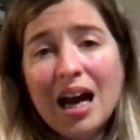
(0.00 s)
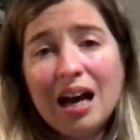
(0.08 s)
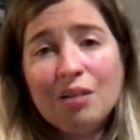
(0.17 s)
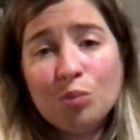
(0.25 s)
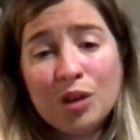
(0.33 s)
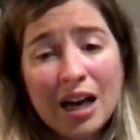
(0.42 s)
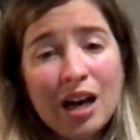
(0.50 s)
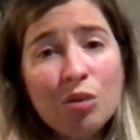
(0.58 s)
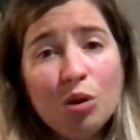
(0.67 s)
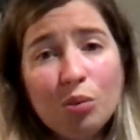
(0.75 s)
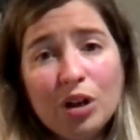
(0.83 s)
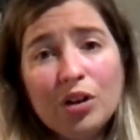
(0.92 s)
And now
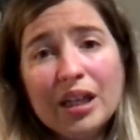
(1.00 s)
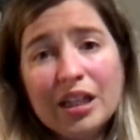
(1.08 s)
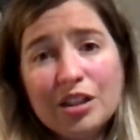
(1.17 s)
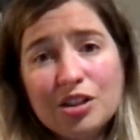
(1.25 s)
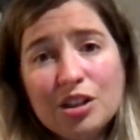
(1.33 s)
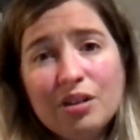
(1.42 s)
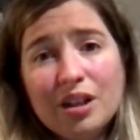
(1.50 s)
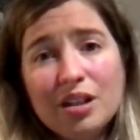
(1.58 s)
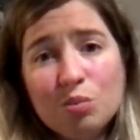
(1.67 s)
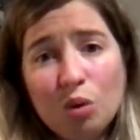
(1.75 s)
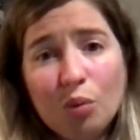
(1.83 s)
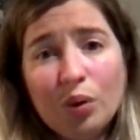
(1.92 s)
what we're looking at doing
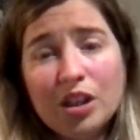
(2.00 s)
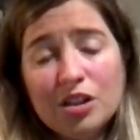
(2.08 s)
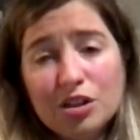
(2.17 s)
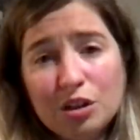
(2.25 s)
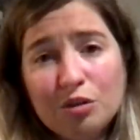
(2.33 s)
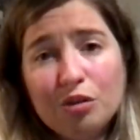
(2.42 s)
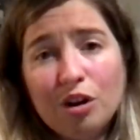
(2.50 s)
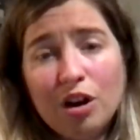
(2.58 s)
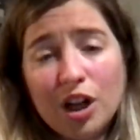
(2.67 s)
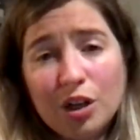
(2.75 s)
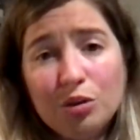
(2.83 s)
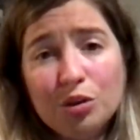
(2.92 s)
is what we can do for our
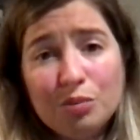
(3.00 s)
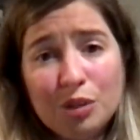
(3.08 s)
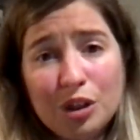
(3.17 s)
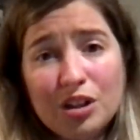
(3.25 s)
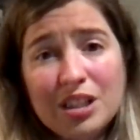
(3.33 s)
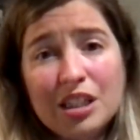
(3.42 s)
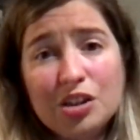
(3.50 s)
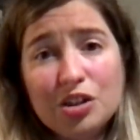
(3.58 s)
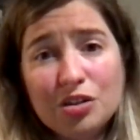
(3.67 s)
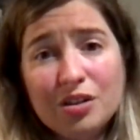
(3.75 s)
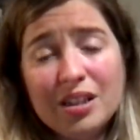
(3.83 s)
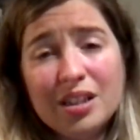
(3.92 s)
local community
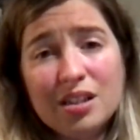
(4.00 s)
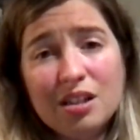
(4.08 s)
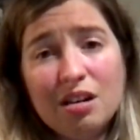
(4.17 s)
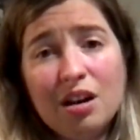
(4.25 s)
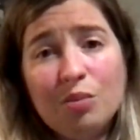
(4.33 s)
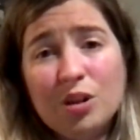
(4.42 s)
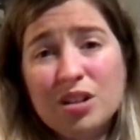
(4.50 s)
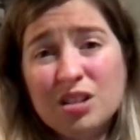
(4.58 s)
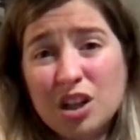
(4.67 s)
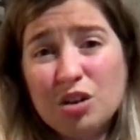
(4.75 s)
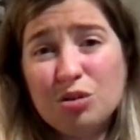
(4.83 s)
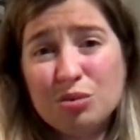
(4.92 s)
during this time when
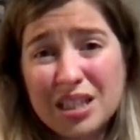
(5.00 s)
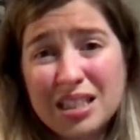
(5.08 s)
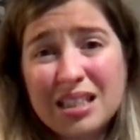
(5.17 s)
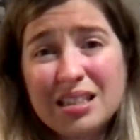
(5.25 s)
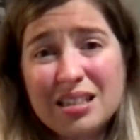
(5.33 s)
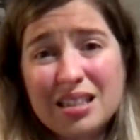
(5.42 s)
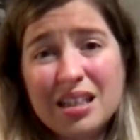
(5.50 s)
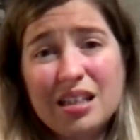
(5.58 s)
social distancing.